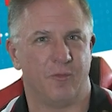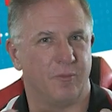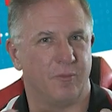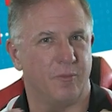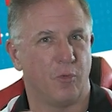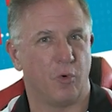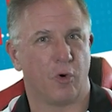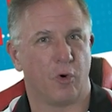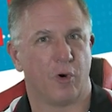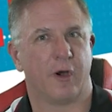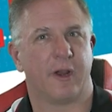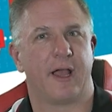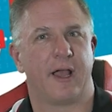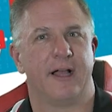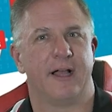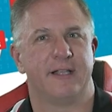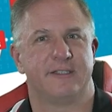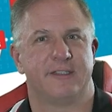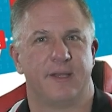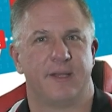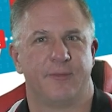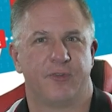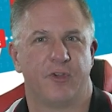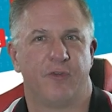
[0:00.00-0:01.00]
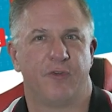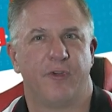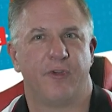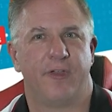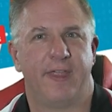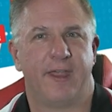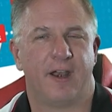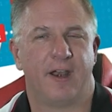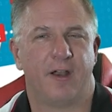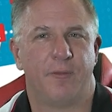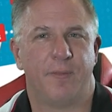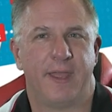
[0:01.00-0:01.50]
more concepts, hopefully
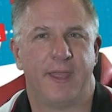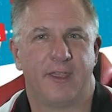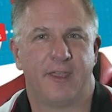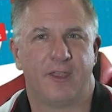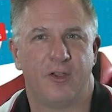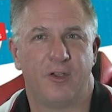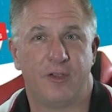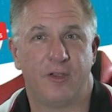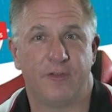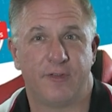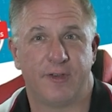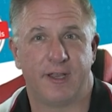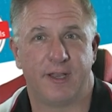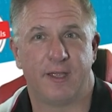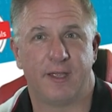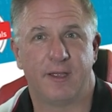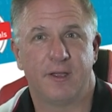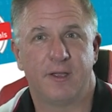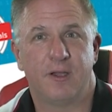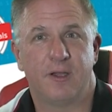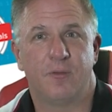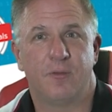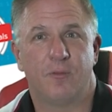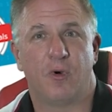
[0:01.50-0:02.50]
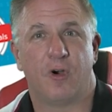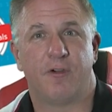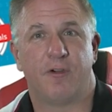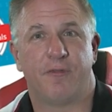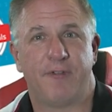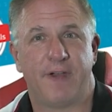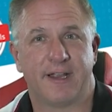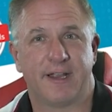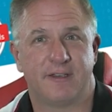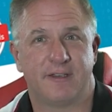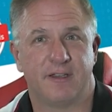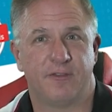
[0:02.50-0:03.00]
that'll make you even a more
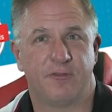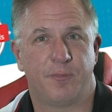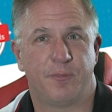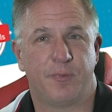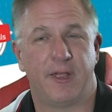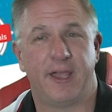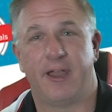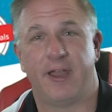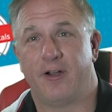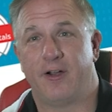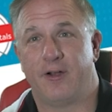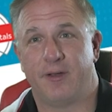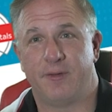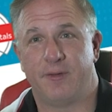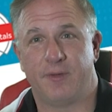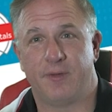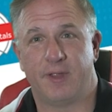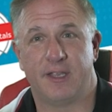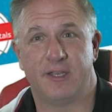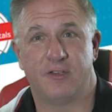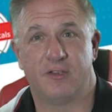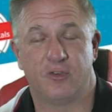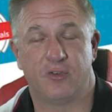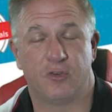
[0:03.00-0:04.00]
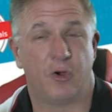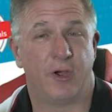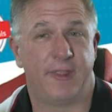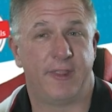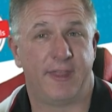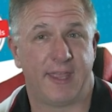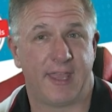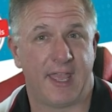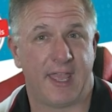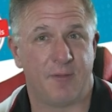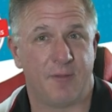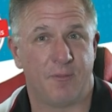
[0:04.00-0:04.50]
effective player and enjoy the
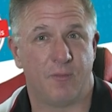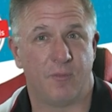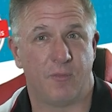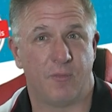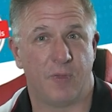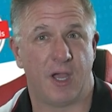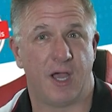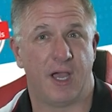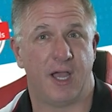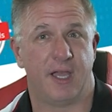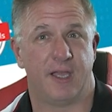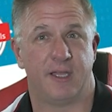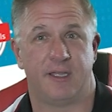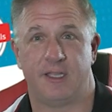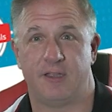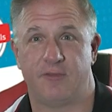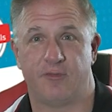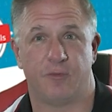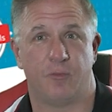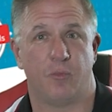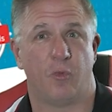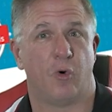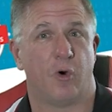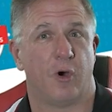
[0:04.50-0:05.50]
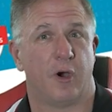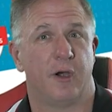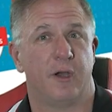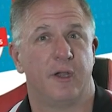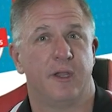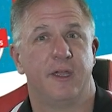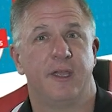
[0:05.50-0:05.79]
game even more.